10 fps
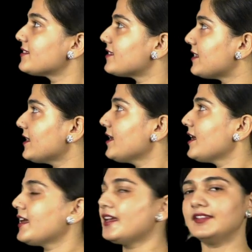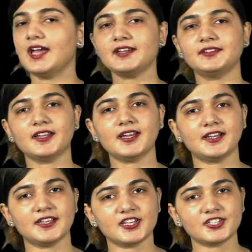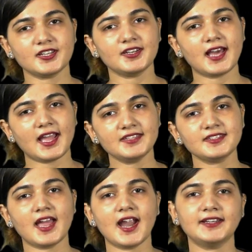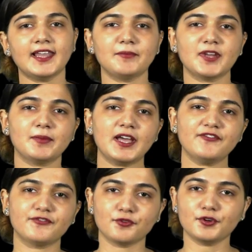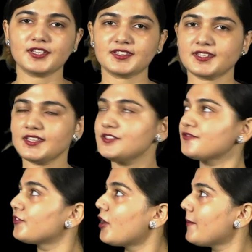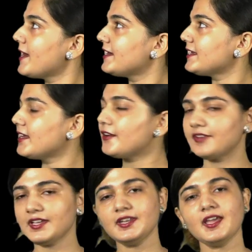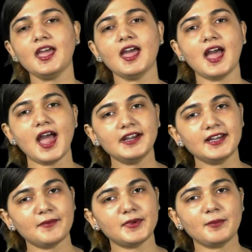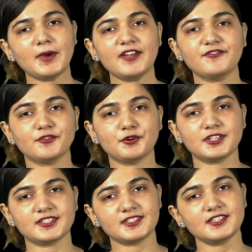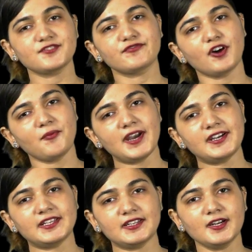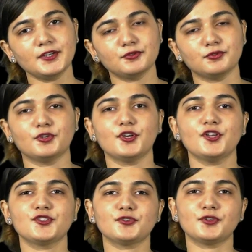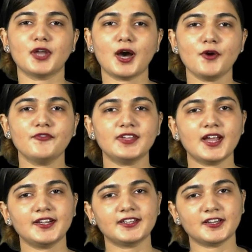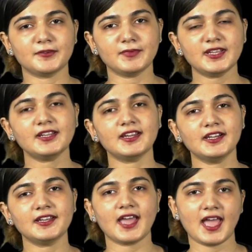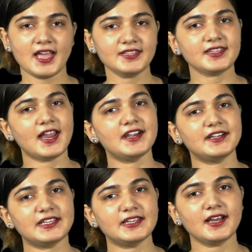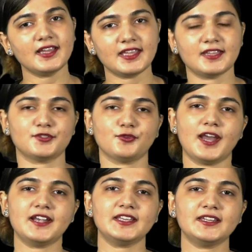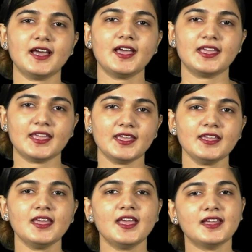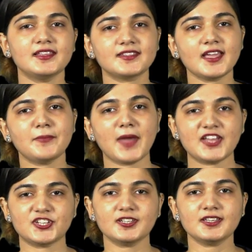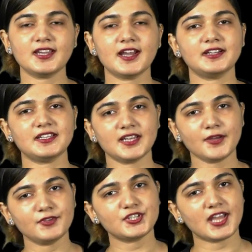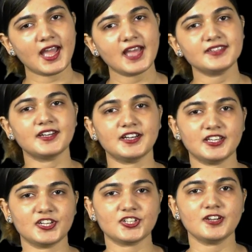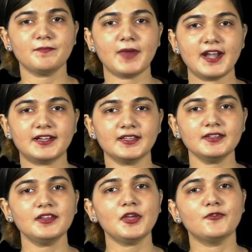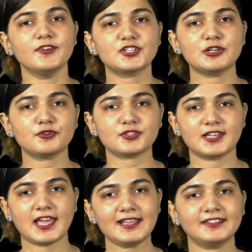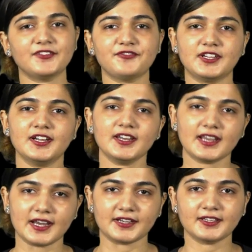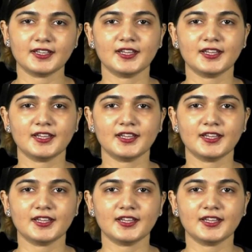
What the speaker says: see that the radiation lies at lambda by 4 distance from antenna 1 and lambda by 4 distance from antenna 2. So now we are terming it as antenna A. So antenna A is an imaginary antenna which has radiation pattern which looks like the figure 8.